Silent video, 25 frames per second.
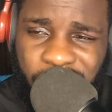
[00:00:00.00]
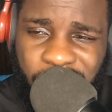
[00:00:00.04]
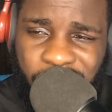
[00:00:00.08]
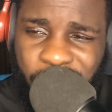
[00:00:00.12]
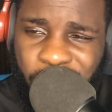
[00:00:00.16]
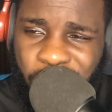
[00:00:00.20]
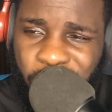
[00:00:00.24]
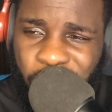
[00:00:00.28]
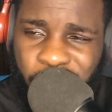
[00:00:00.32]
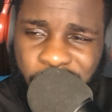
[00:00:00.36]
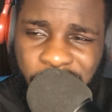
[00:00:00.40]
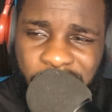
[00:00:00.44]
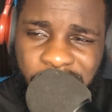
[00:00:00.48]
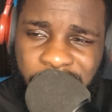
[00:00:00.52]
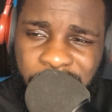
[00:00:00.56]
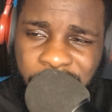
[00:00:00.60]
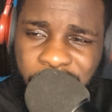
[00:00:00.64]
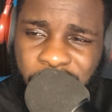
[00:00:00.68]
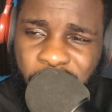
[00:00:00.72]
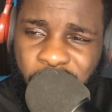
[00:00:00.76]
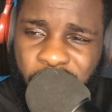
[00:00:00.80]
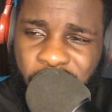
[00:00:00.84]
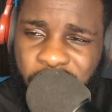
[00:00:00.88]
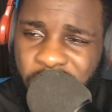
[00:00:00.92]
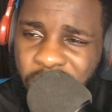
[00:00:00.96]
Usually
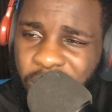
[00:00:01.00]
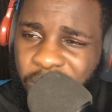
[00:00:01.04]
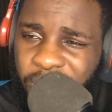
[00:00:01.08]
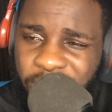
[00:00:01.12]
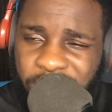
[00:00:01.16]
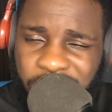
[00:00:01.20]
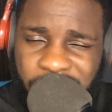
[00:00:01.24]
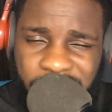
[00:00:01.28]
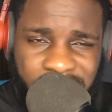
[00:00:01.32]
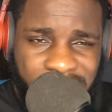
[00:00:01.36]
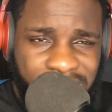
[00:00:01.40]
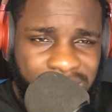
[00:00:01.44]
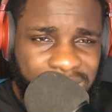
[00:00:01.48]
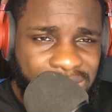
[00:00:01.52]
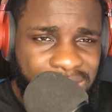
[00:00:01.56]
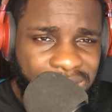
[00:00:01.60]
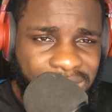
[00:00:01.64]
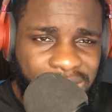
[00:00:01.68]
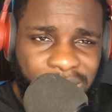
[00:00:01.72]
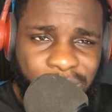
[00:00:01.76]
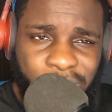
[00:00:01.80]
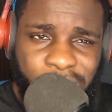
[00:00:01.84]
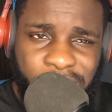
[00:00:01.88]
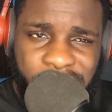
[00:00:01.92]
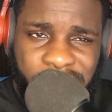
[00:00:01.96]
most of these
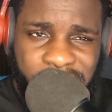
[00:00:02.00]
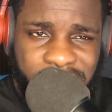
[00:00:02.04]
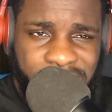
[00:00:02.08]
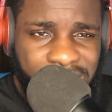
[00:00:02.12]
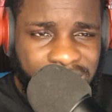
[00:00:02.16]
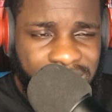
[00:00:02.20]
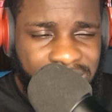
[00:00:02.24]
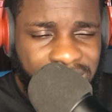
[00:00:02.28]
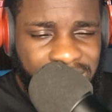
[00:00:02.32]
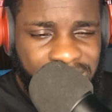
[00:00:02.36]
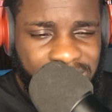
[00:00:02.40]
celebrities in the